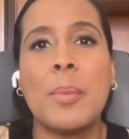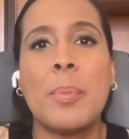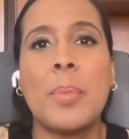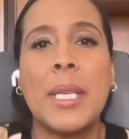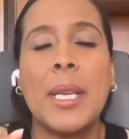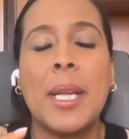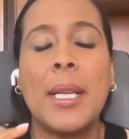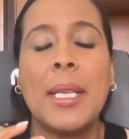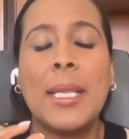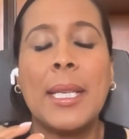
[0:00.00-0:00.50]

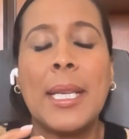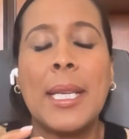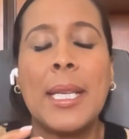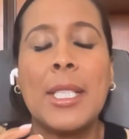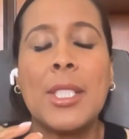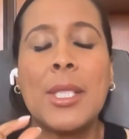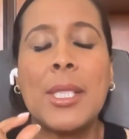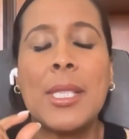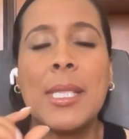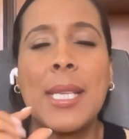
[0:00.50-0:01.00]
But again,
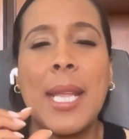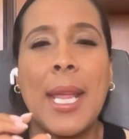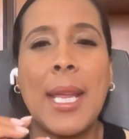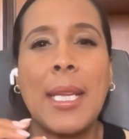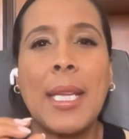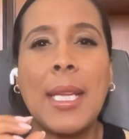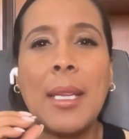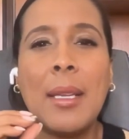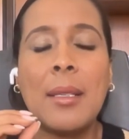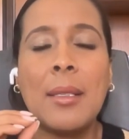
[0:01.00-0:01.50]
just
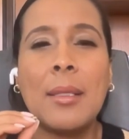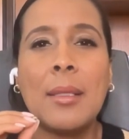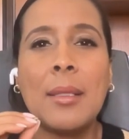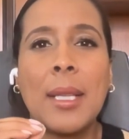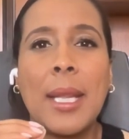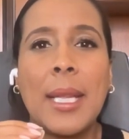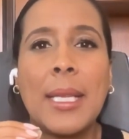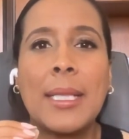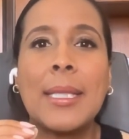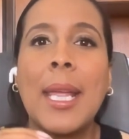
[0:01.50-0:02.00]
taking
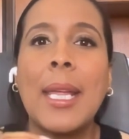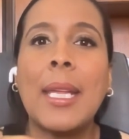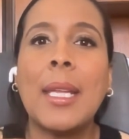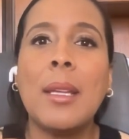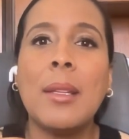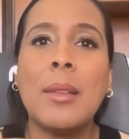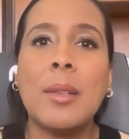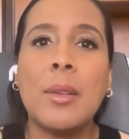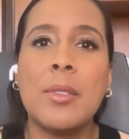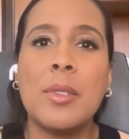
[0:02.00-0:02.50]
like
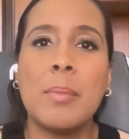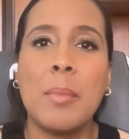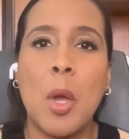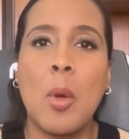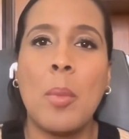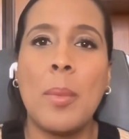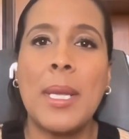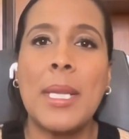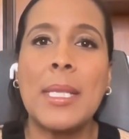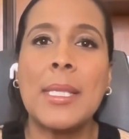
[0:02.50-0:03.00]
taking those
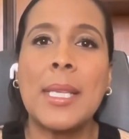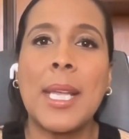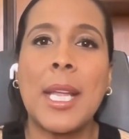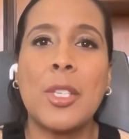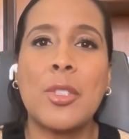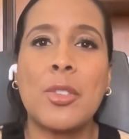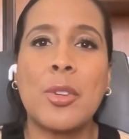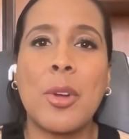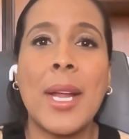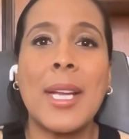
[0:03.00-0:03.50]
moments and
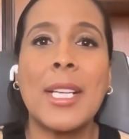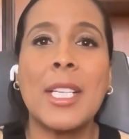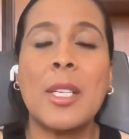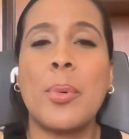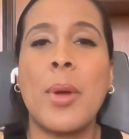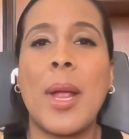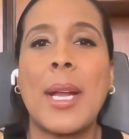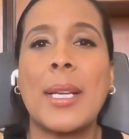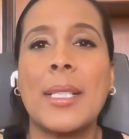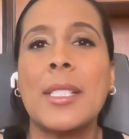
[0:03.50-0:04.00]
trying to
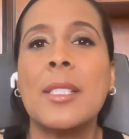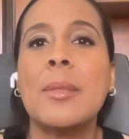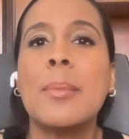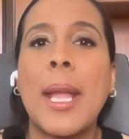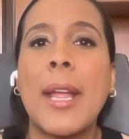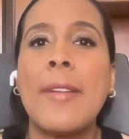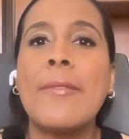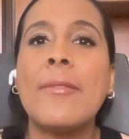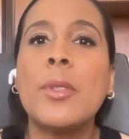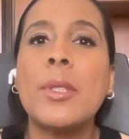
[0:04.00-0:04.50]
practice
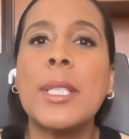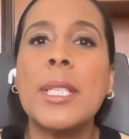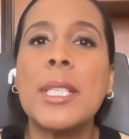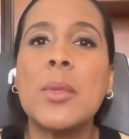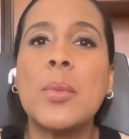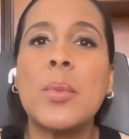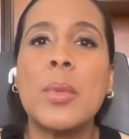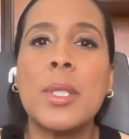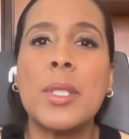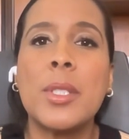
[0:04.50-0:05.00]
mindfulness,
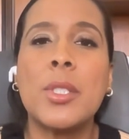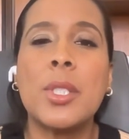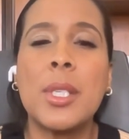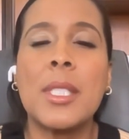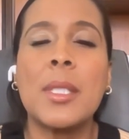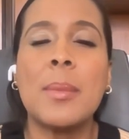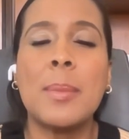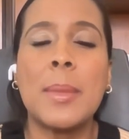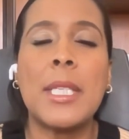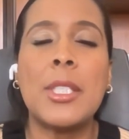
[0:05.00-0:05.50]
which
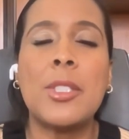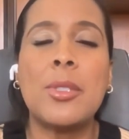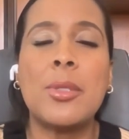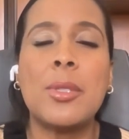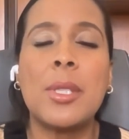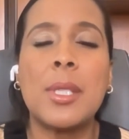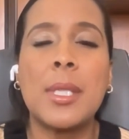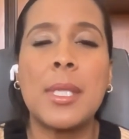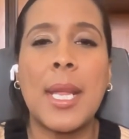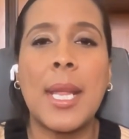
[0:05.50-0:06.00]
just means you
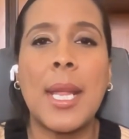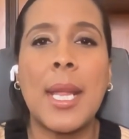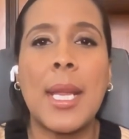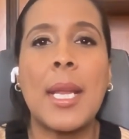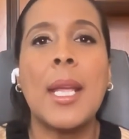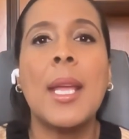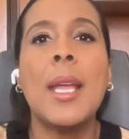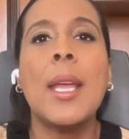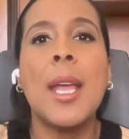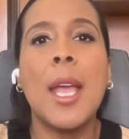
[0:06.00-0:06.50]

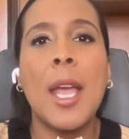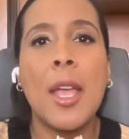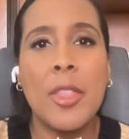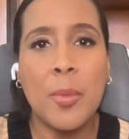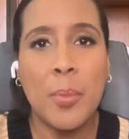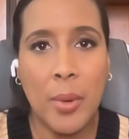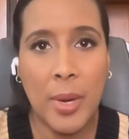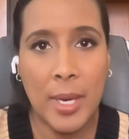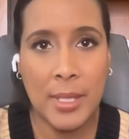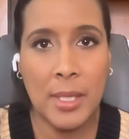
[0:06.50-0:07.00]
stay in the
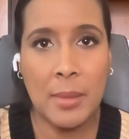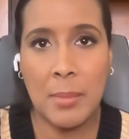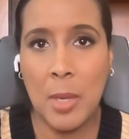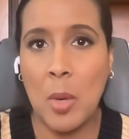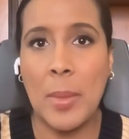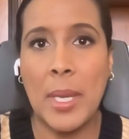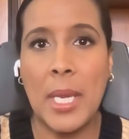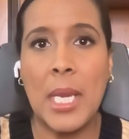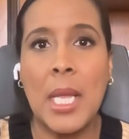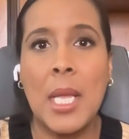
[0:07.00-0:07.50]
present
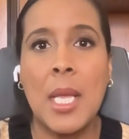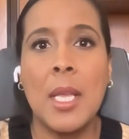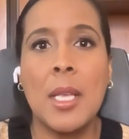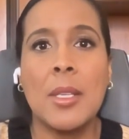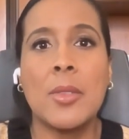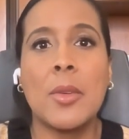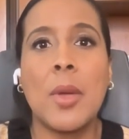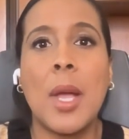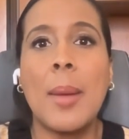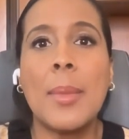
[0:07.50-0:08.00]
moment.
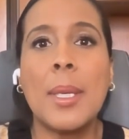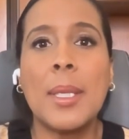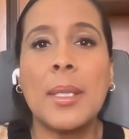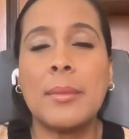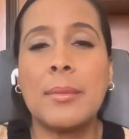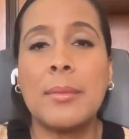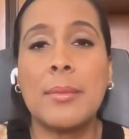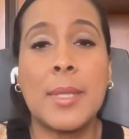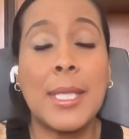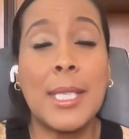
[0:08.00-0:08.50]
So I'm a
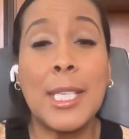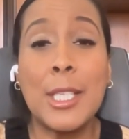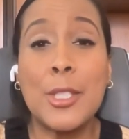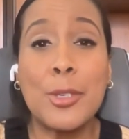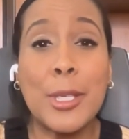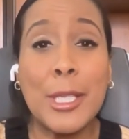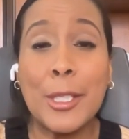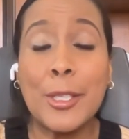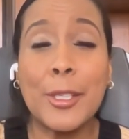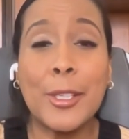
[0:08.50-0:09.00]
tea
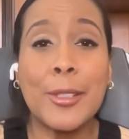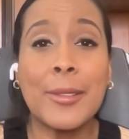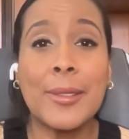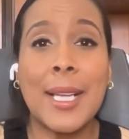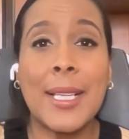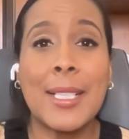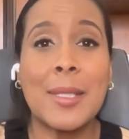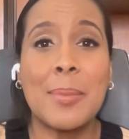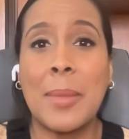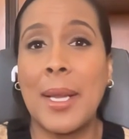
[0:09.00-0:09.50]
drinker.
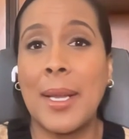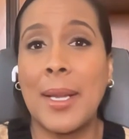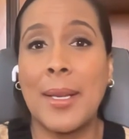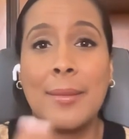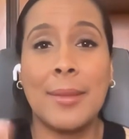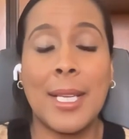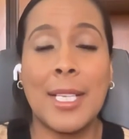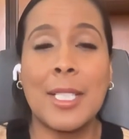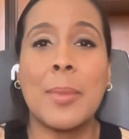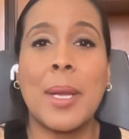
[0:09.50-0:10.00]
That's
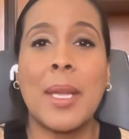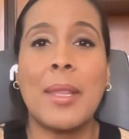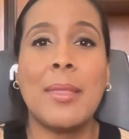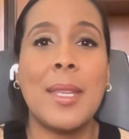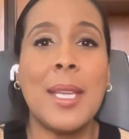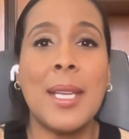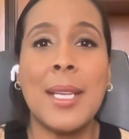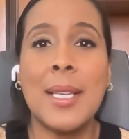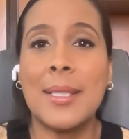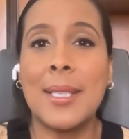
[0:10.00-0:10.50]
my that's my
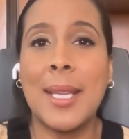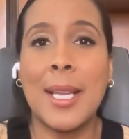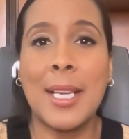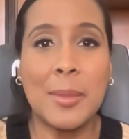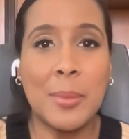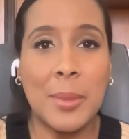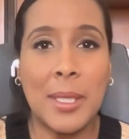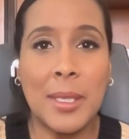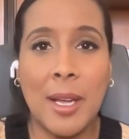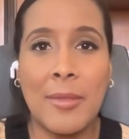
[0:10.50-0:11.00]
thing. It
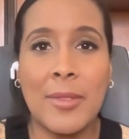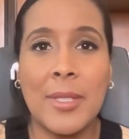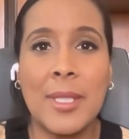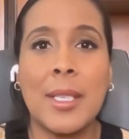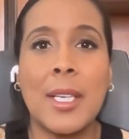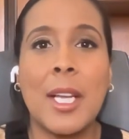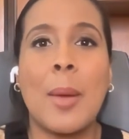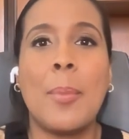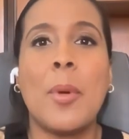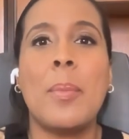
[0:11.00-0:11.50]
takes me
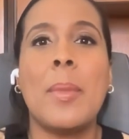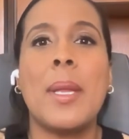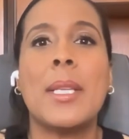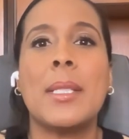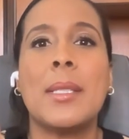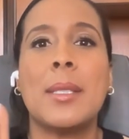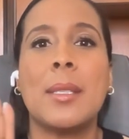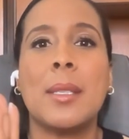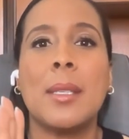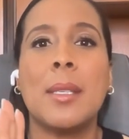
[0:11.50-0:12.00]
obviously a couple
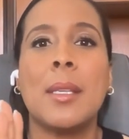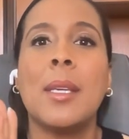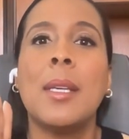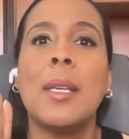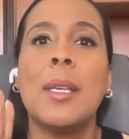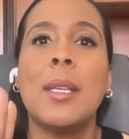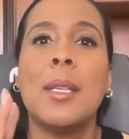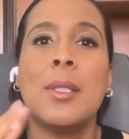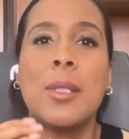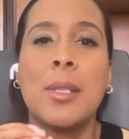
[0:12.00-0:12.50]
minutes to
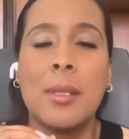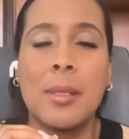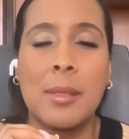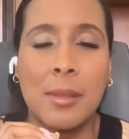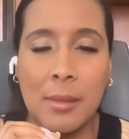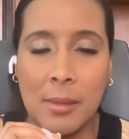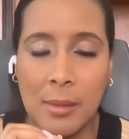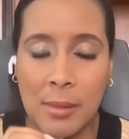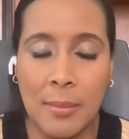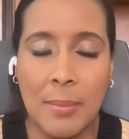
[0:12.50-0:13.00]

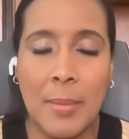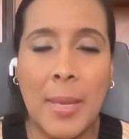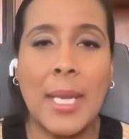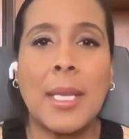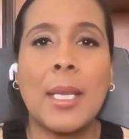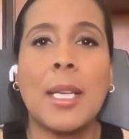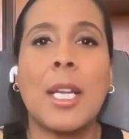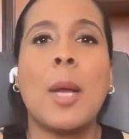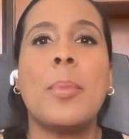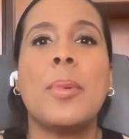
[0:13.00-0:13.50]
just make
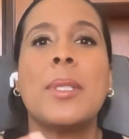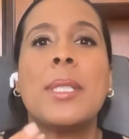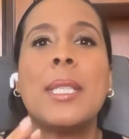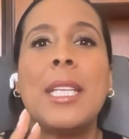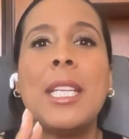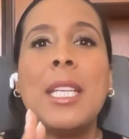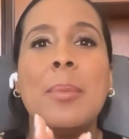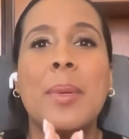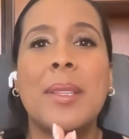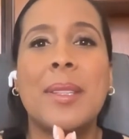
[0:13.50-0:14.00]
a cup of
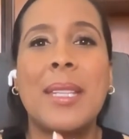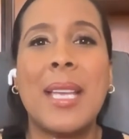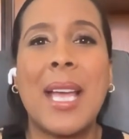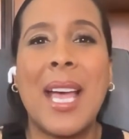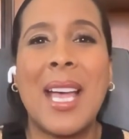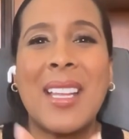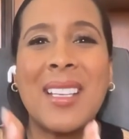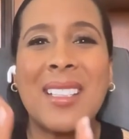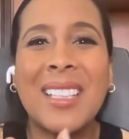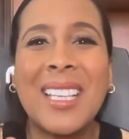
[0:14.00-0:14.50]
tea, but
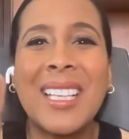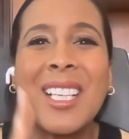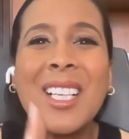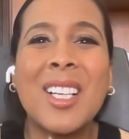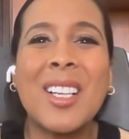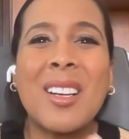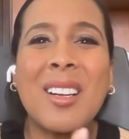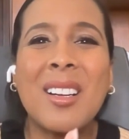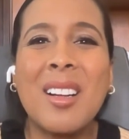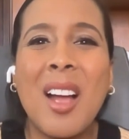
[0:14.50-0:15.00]
that like
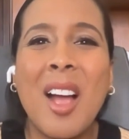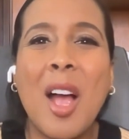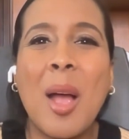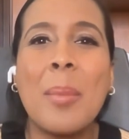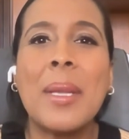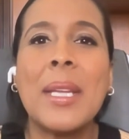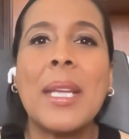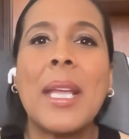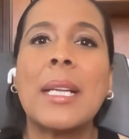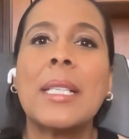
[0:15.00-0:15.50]

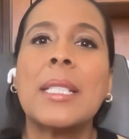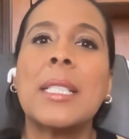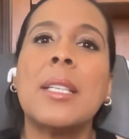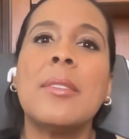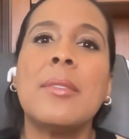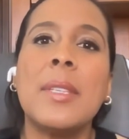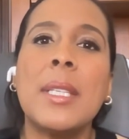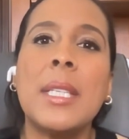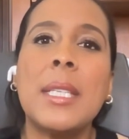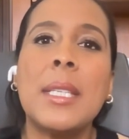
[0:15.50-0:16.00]
calming
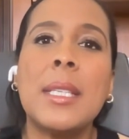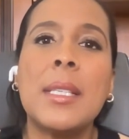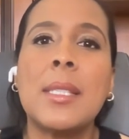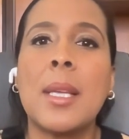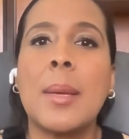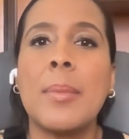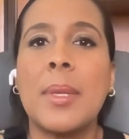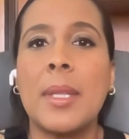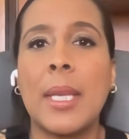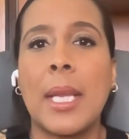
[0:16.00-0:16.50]
activity is
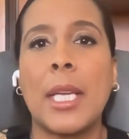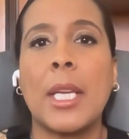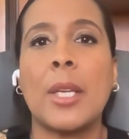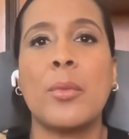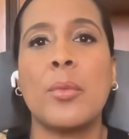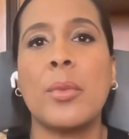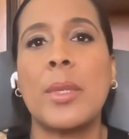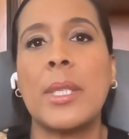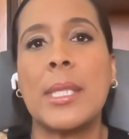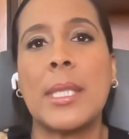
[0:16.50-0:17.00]
something that
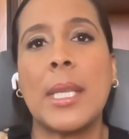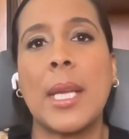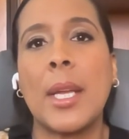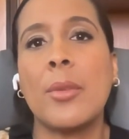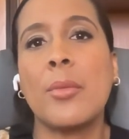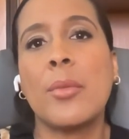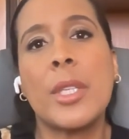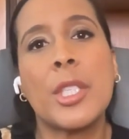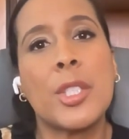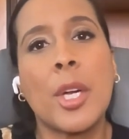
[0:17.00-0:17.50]
can reset
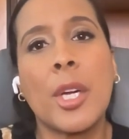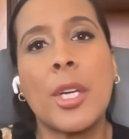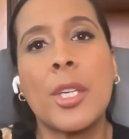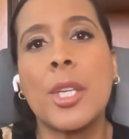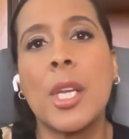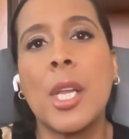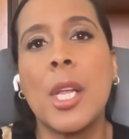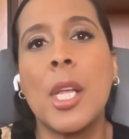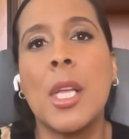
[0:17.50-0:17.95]
and recharge.